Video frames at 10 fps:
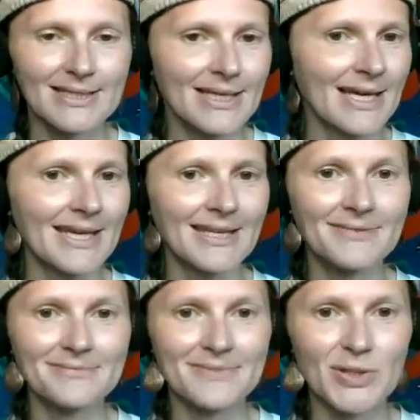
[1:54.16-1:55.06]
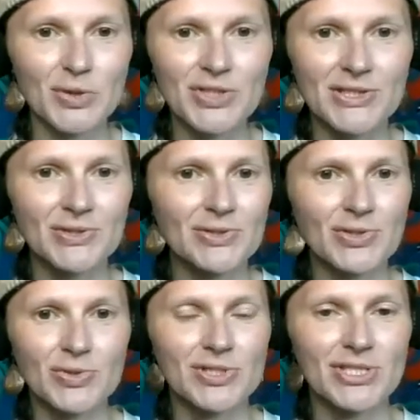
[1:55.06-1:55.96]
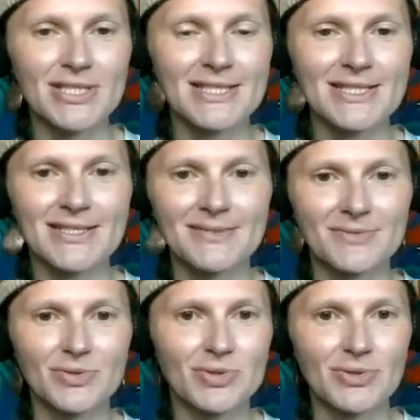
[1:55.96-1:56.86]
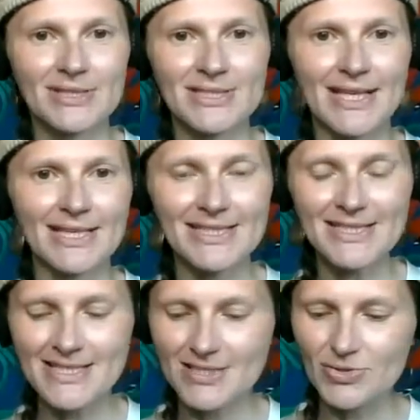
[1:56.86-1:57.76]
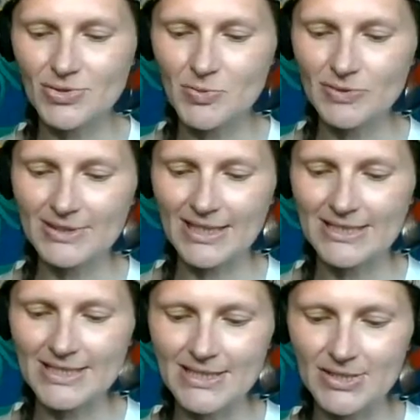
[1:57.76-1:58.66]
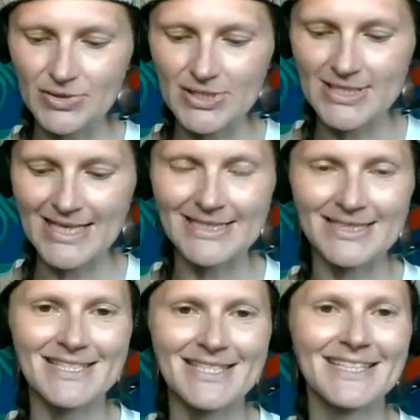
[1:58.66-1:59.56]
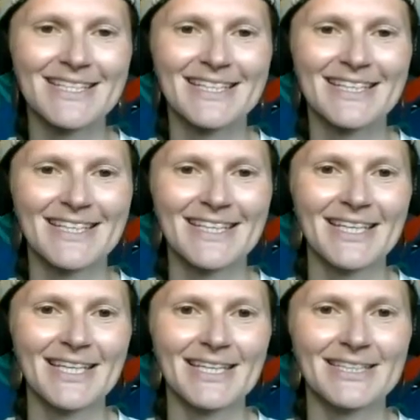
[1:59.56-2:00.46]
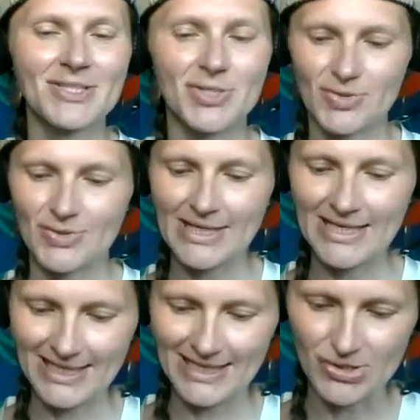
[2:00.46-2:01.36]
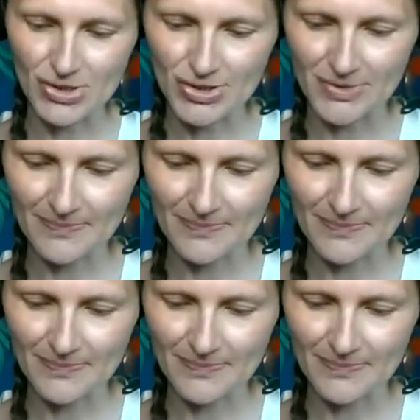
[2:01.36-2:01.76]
I continue to just do it like this, to spontaneously translate it into English,